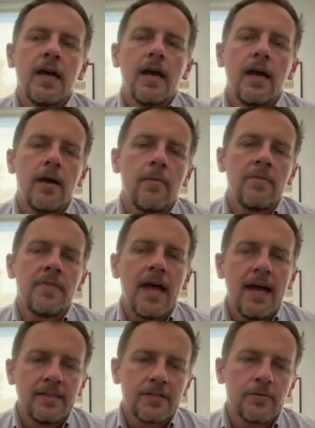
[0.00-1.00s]

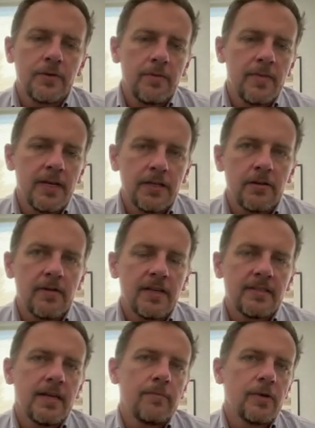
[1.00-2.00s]
That's going to make your
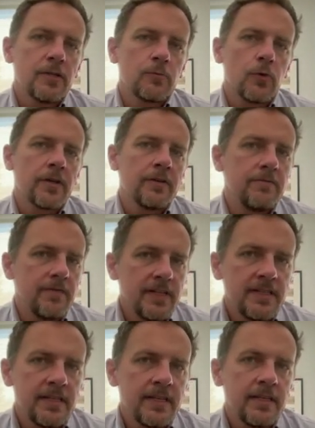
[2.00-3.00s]
essay much more
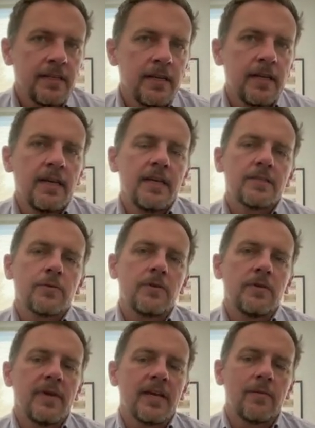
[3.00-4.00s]
convincing. It's
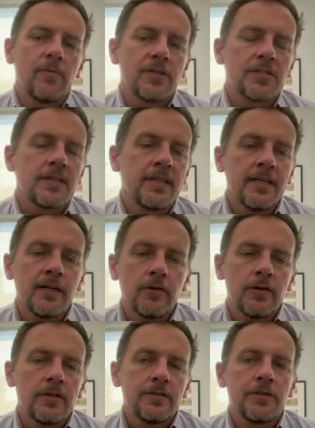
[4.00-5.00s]
going to make it much
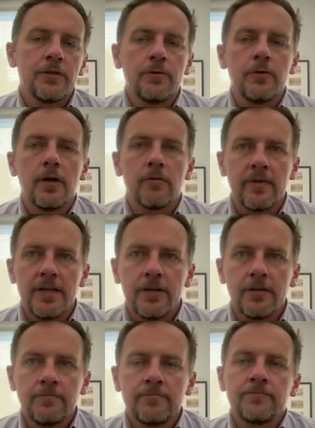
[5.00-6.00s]
clearer to a
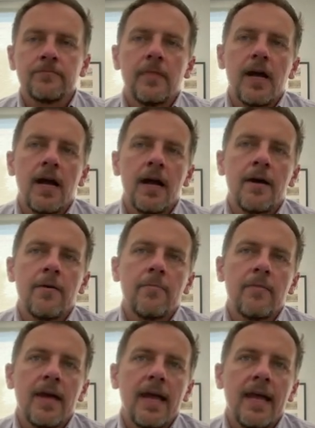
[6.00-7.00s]
reader,
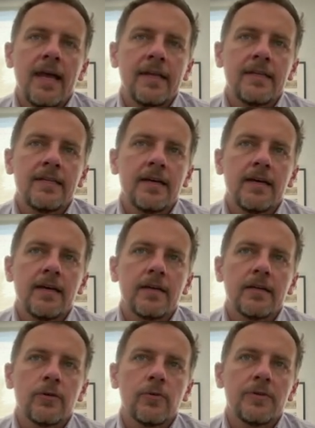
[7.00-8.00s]

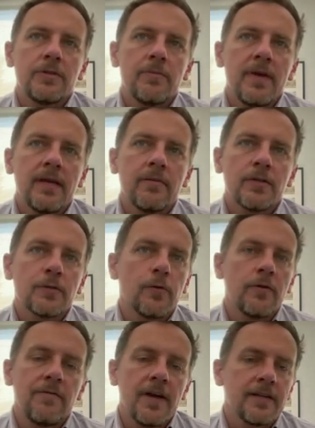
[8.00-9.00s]
and going to make it much
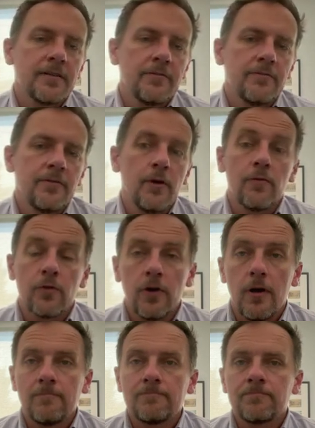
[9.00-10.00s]
more effective
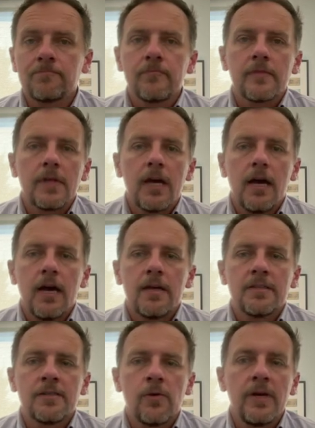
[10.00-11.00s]
overall.
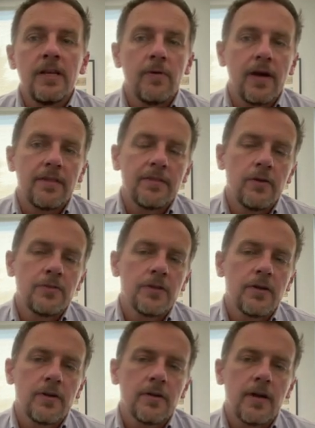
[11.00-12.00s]
So anyway, those
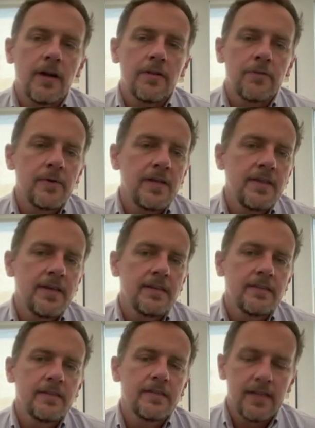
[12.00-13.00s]
are three
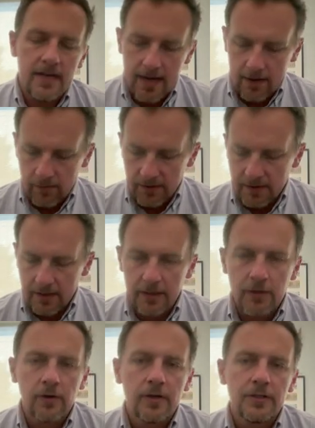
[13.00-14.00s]
things that I would
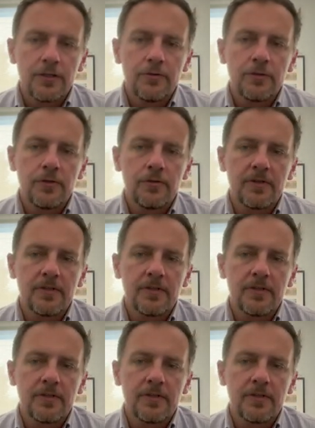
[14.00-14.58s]
encourage you to